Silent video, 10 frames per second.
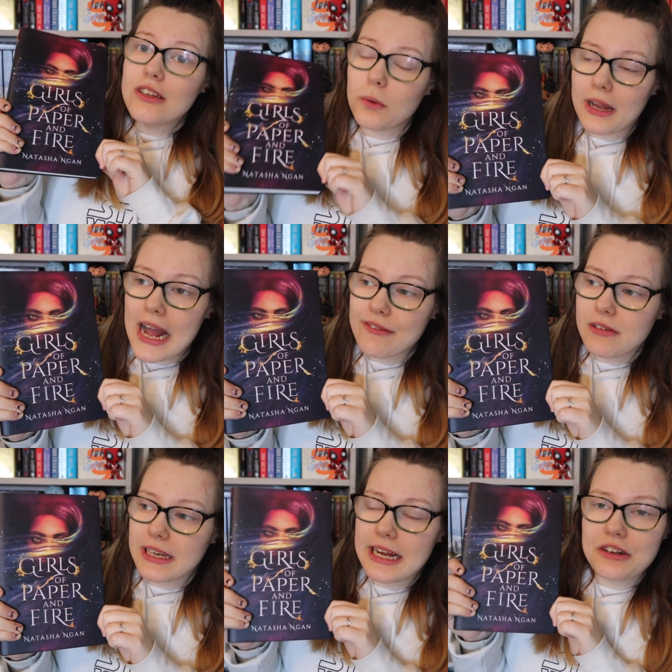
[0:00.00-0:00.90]
So I
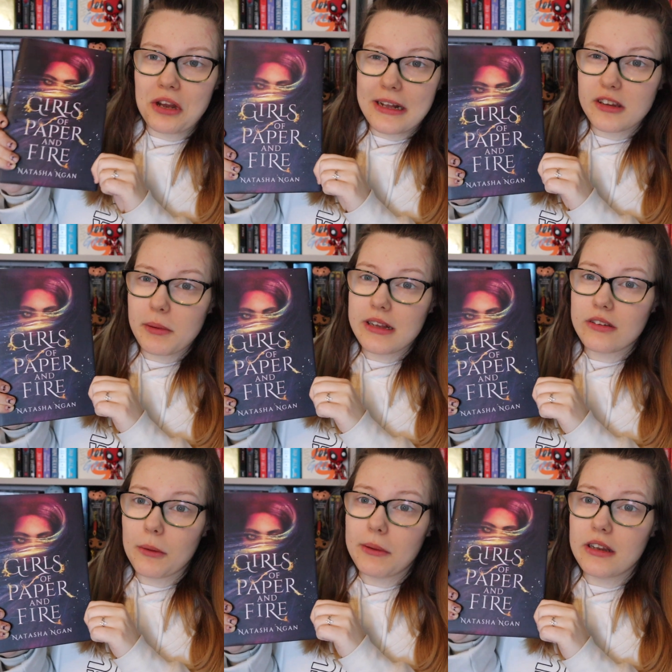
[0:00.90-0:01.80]
haven't really had chance to pick
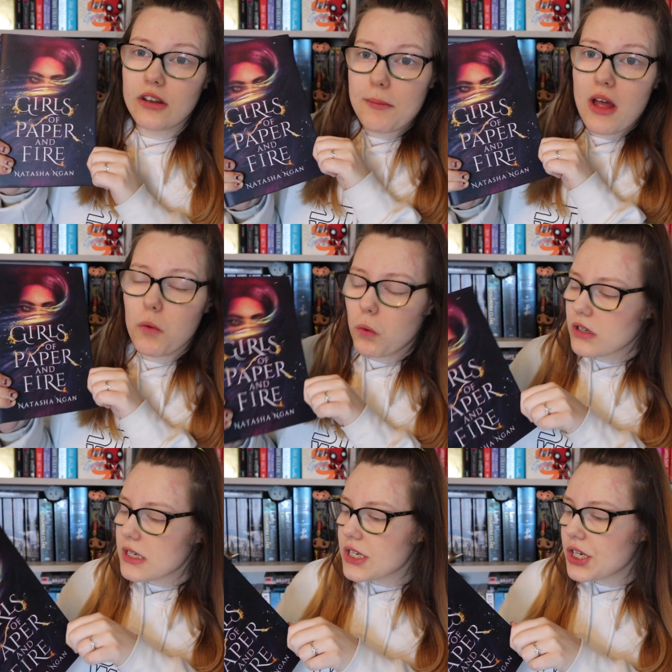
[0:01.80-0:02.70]
this up in the time that I
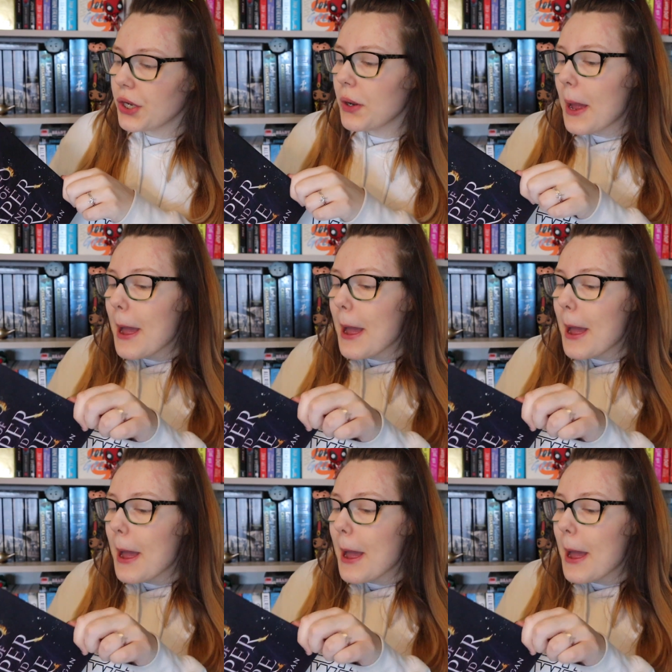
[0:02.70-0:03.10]
wanted to.